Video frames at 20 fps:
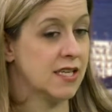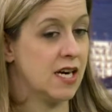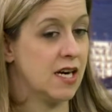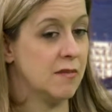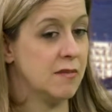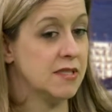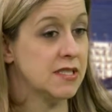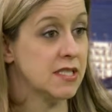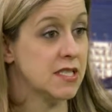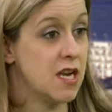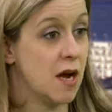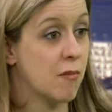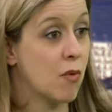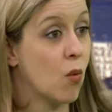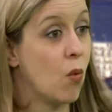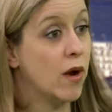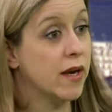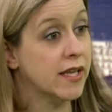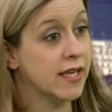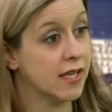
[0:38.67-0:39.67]
It's the number
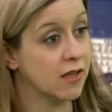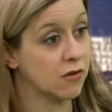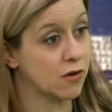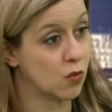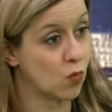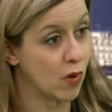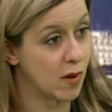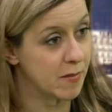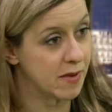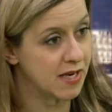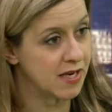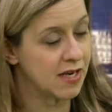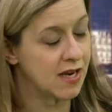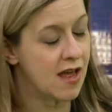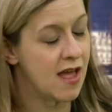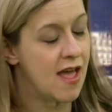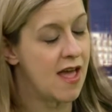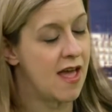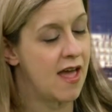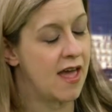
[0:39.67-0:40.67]
one killer in women,
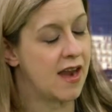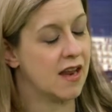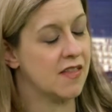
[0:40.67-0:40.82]
and